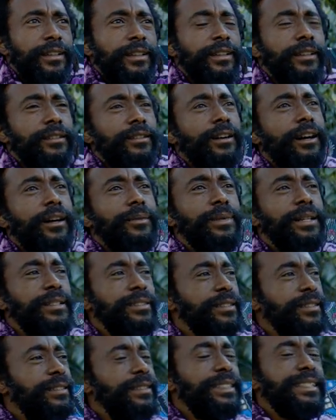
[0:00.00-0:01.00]
You know, I mean, I
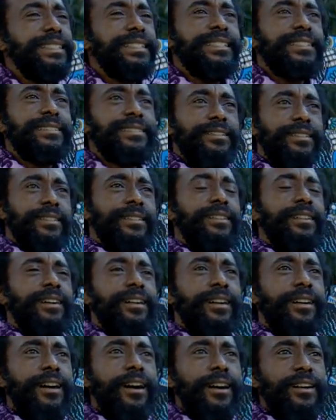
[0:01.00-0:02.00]
said, this is
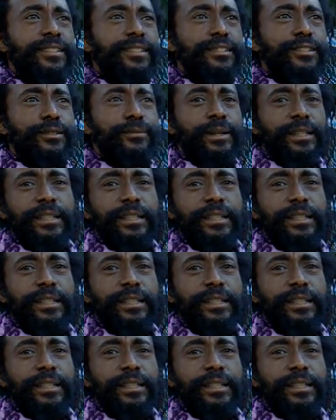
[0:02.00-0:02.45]
awesome.